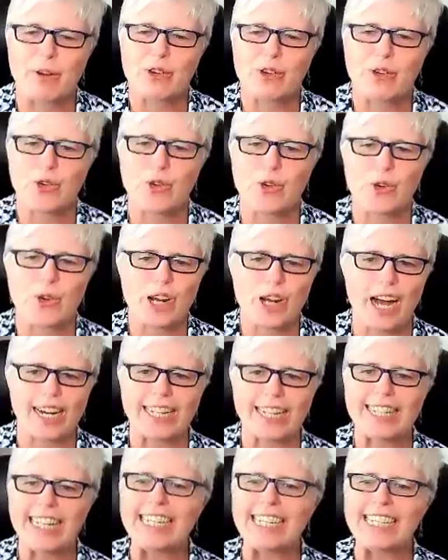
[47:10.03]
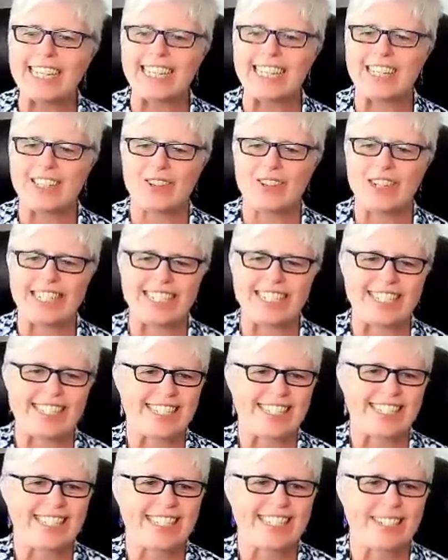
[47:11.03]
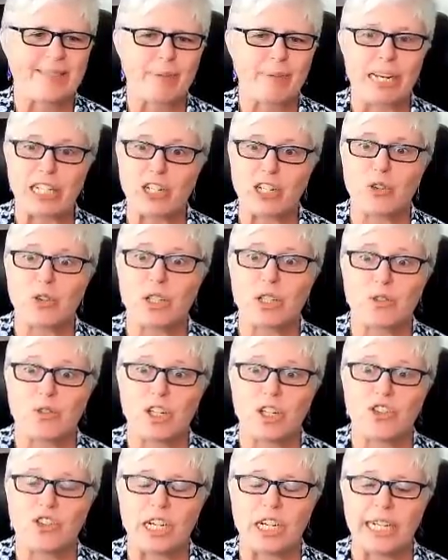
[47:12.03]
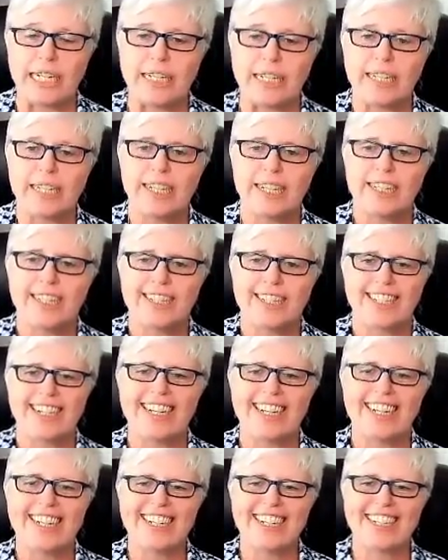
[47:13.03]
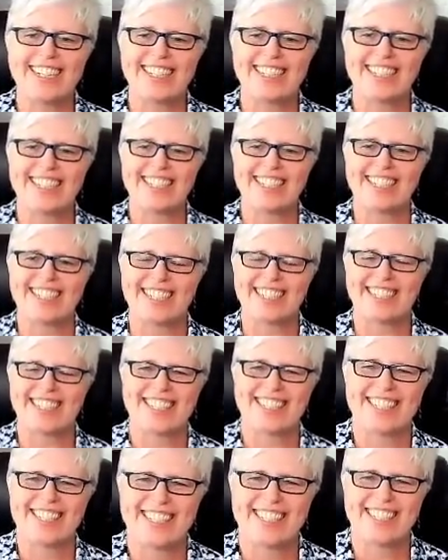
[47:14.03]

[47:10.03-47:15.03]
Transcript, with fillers: spiritual connotation to it, but it sure is. Yeah, it does. It does. But you, and you